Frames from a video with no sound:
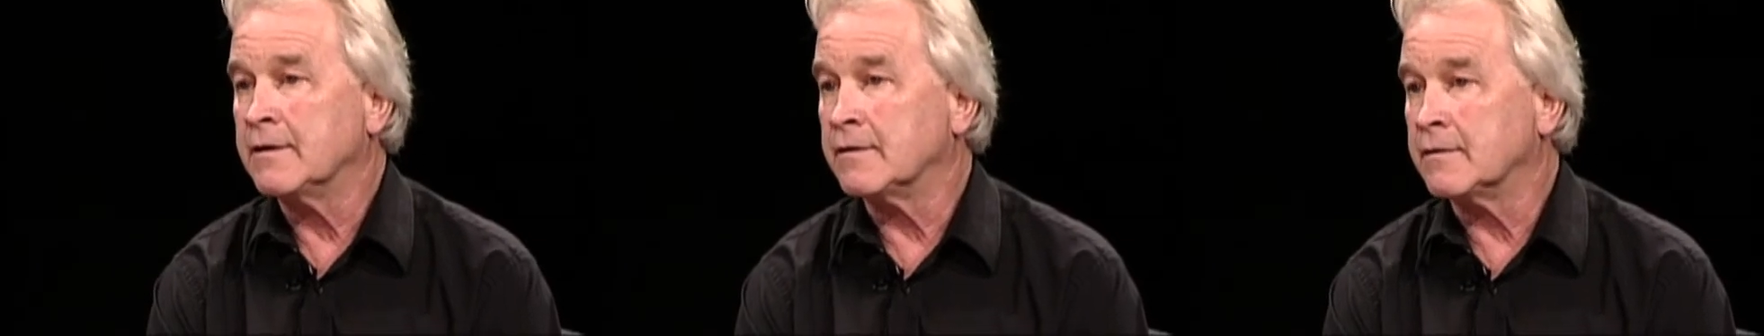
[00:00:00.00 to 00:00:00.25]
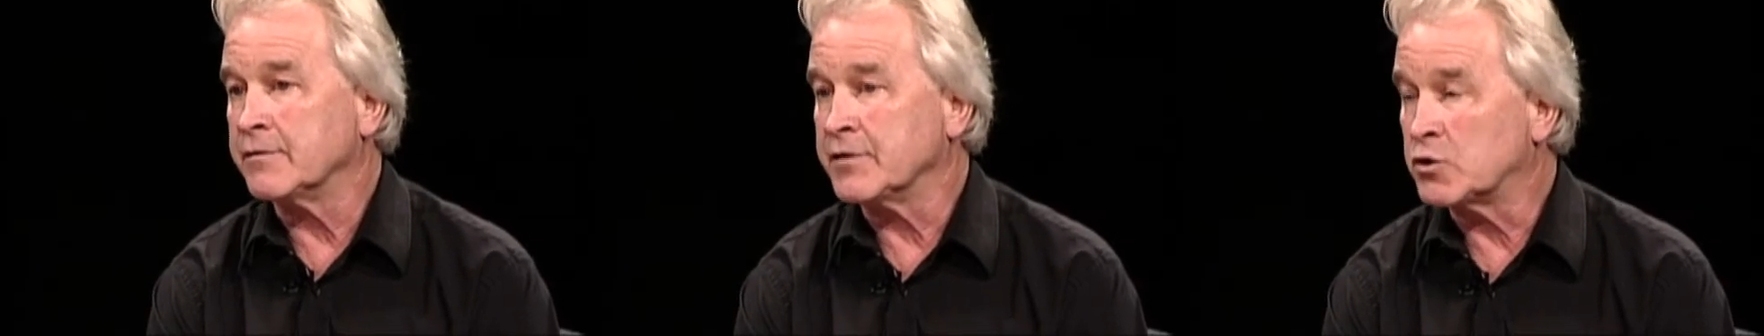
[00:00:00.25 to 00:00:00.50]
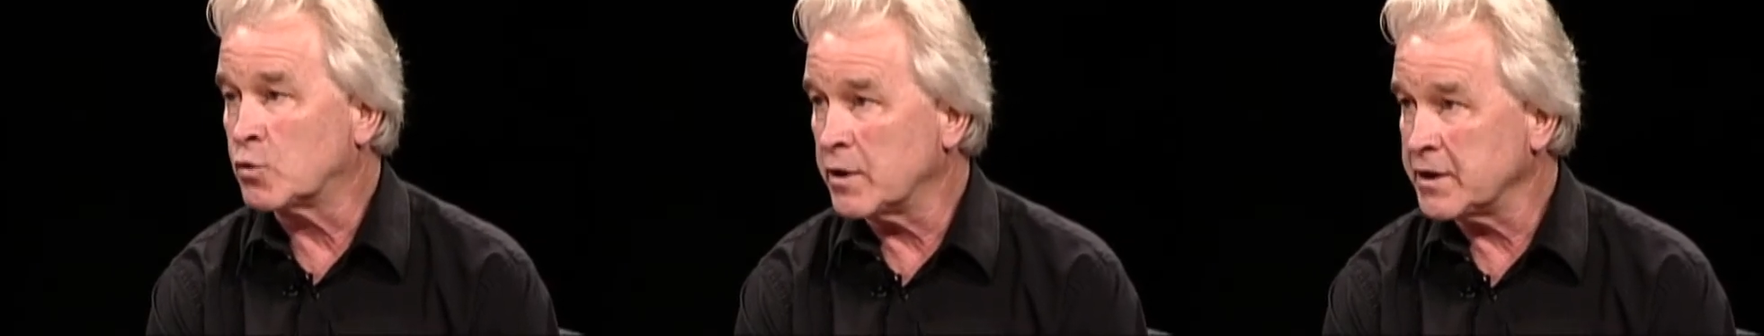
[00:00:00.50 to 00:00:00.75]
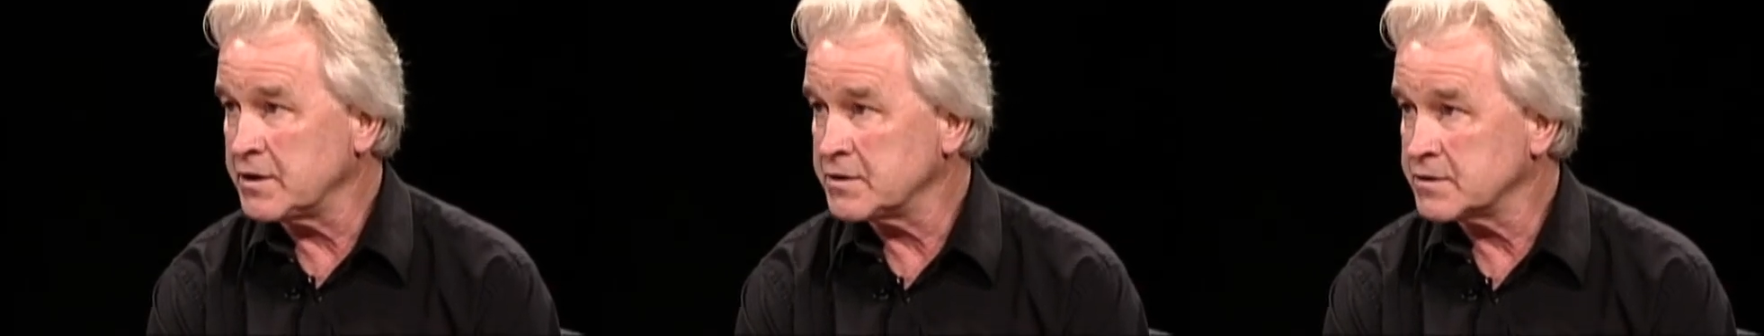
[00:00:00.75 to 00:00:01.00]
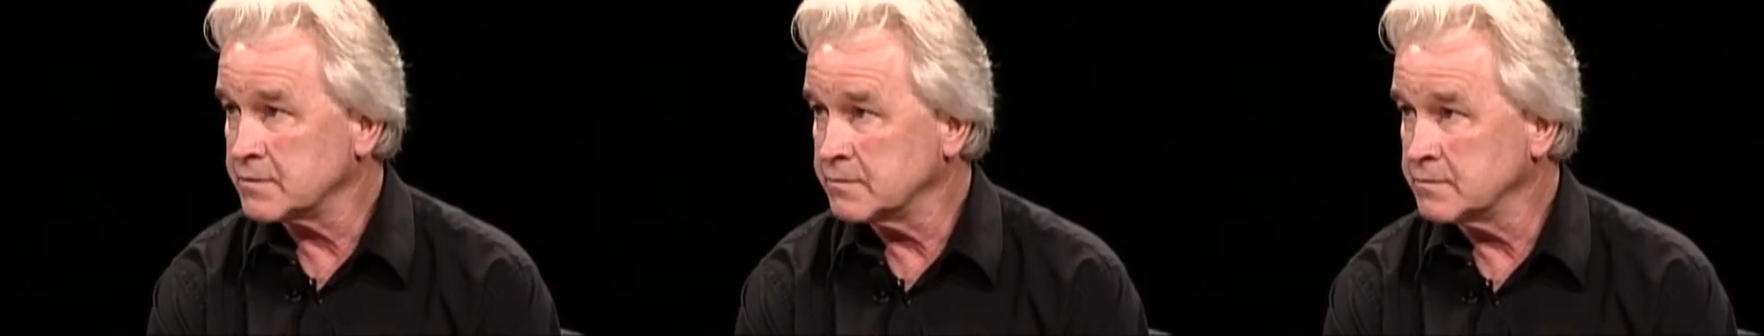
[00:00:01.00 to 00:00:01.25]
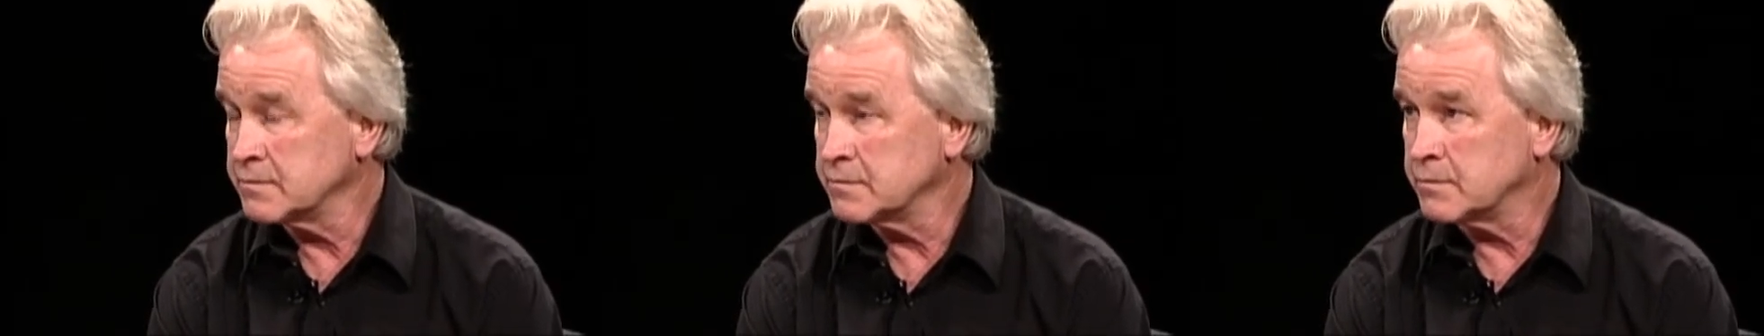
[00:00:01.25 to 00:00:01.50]
in the 20s
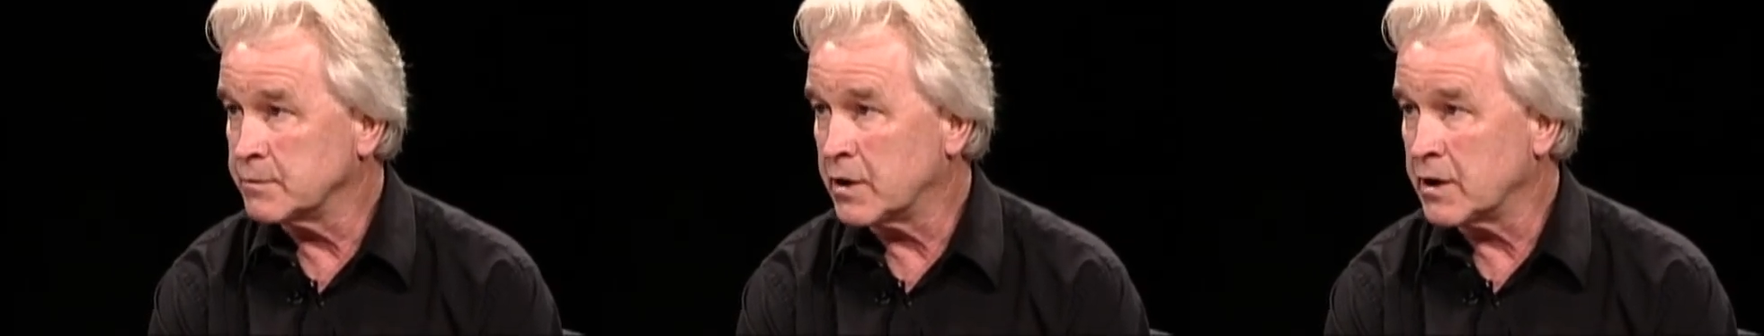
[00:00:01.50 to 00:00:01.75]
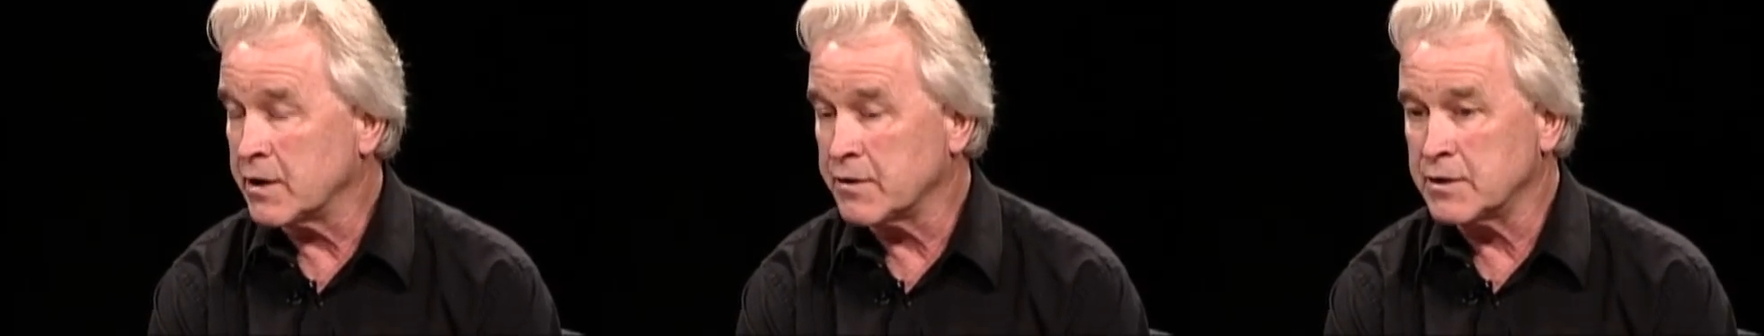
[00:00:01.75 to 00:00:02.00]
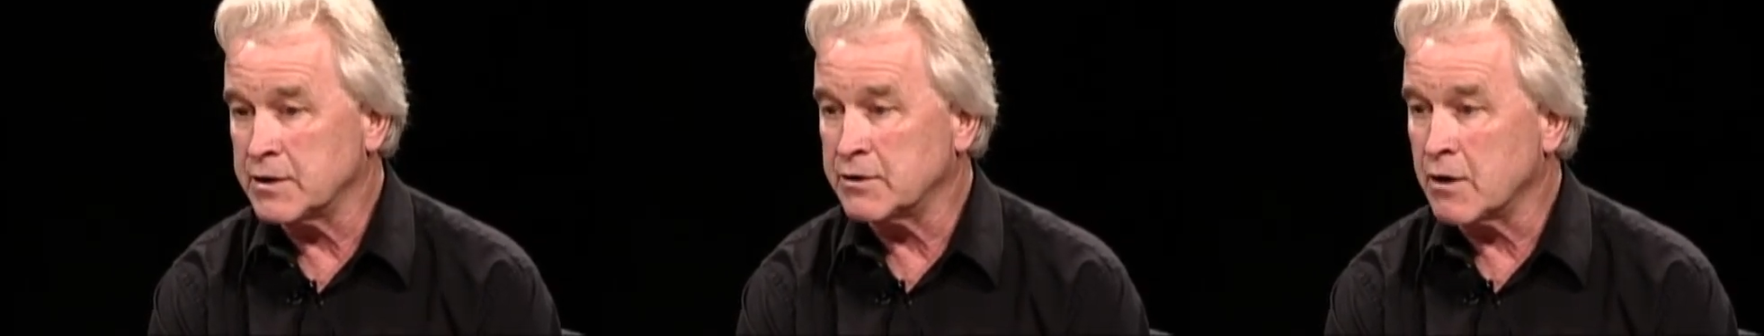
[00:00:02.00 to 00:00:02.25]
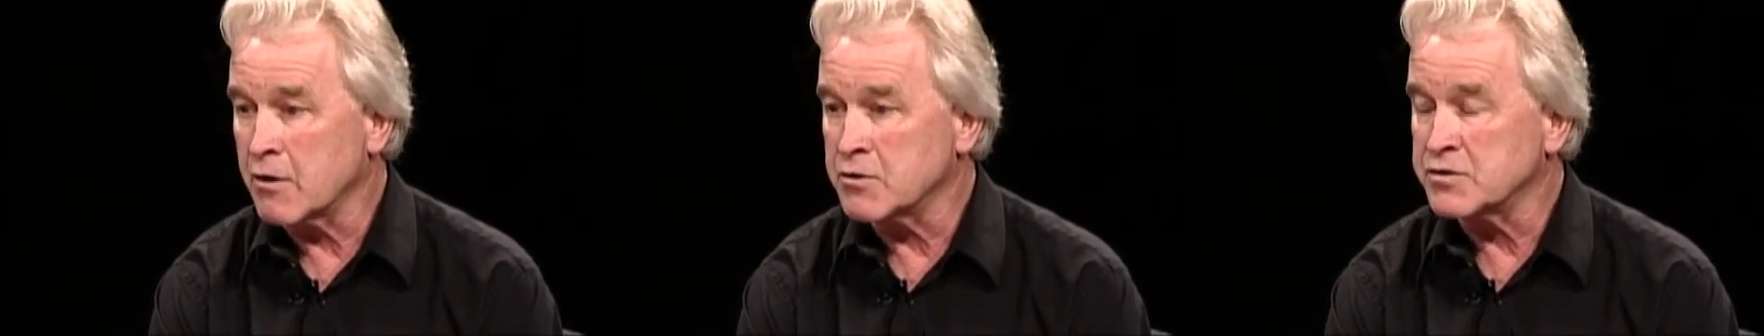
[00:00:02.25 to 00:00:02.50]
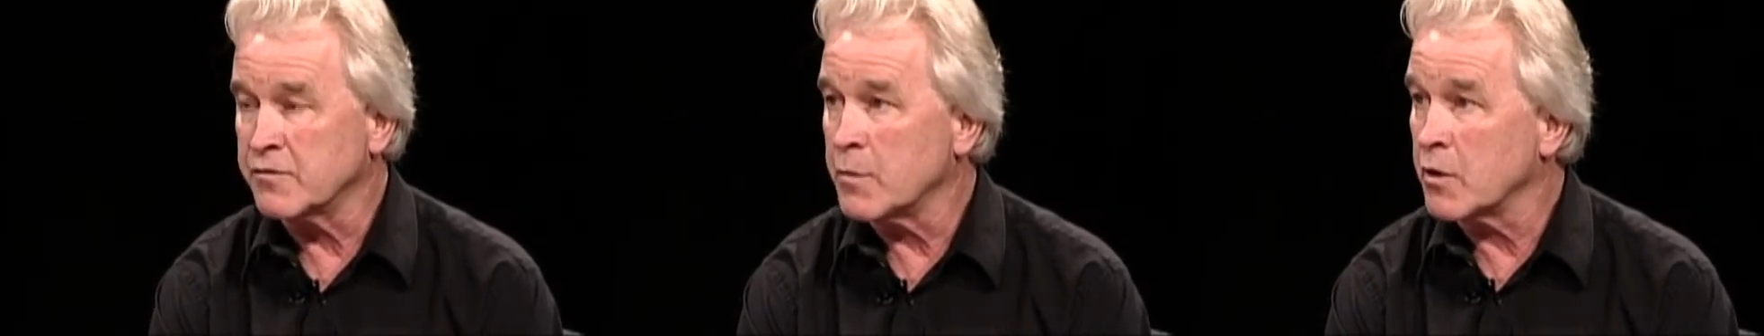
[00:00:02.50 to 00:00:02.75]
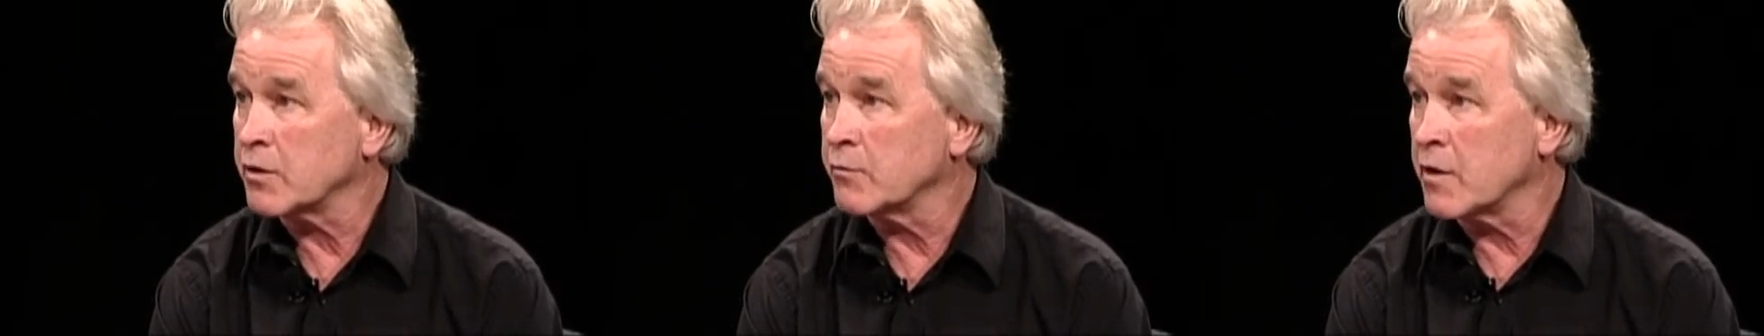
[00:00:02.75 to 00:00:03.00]
by the Daughters of
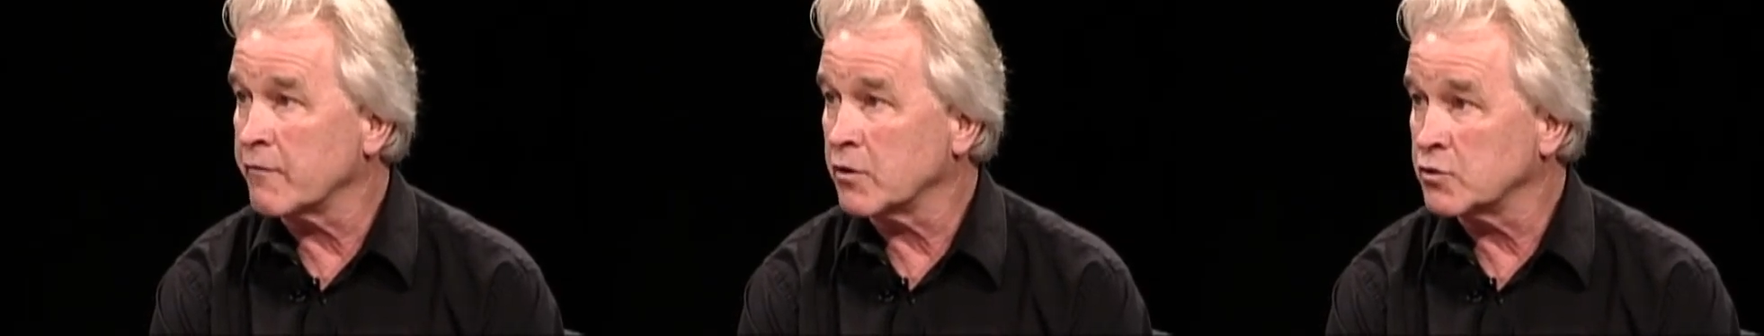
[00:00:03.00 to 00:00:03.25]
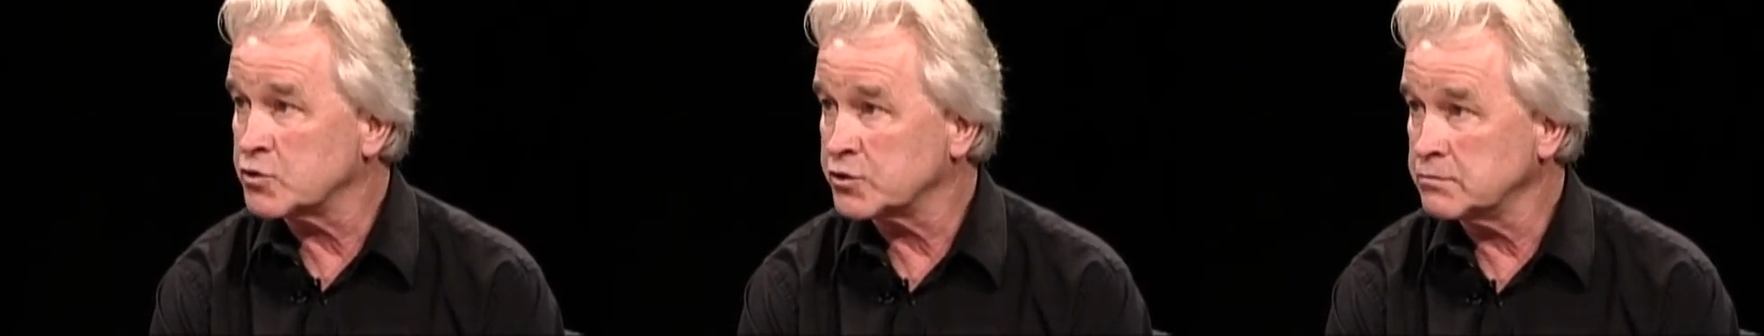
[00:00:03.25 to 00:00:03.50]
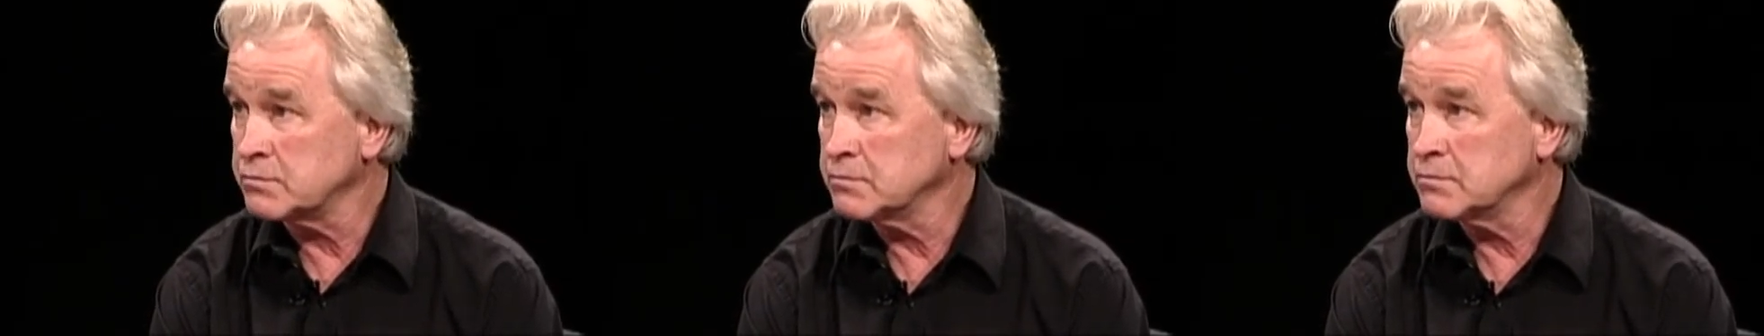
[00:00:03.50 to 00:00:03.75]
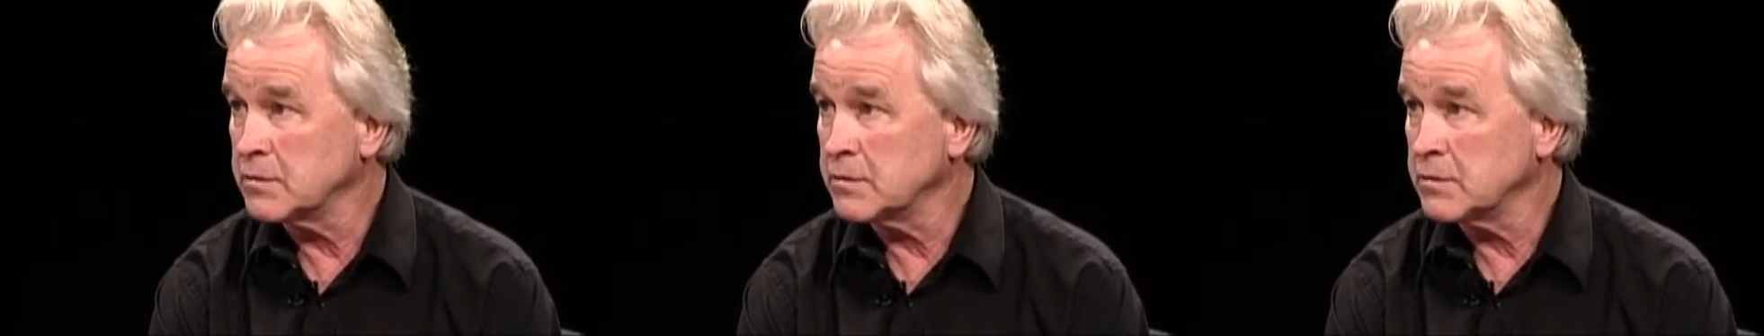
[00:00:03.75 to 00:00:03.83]
American Revolution.